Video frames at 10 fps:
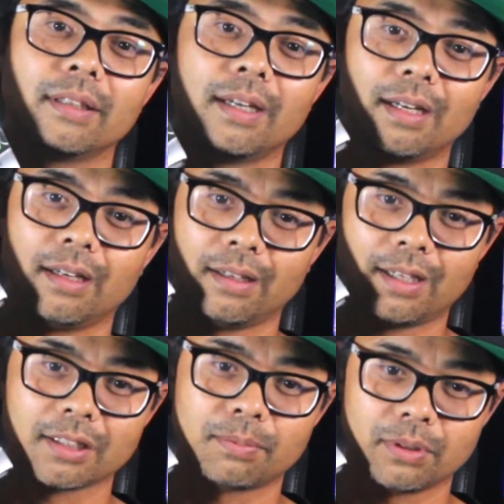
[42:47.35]

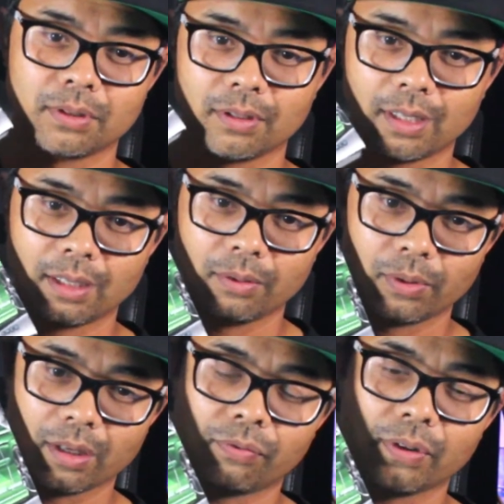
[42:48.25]
Hasport, we're
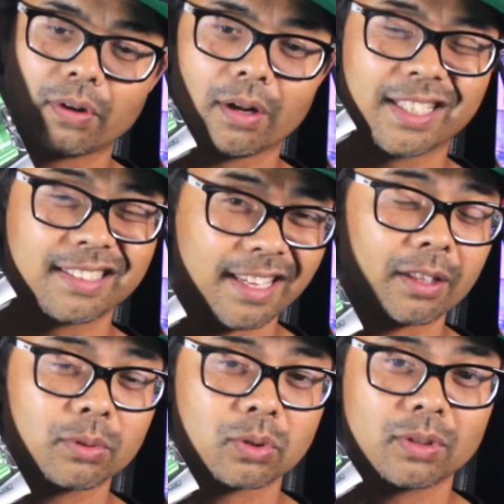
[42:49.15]
going to figure out
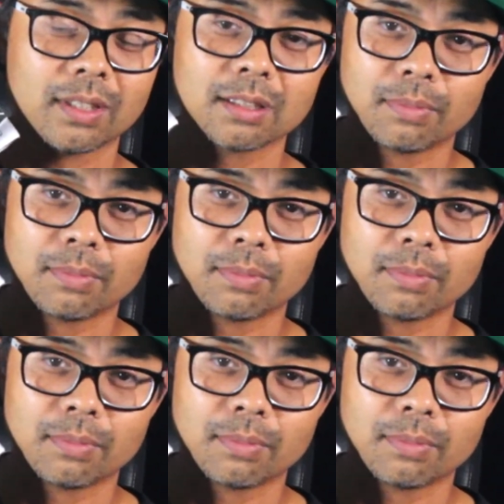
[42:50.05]
exactly which one it is,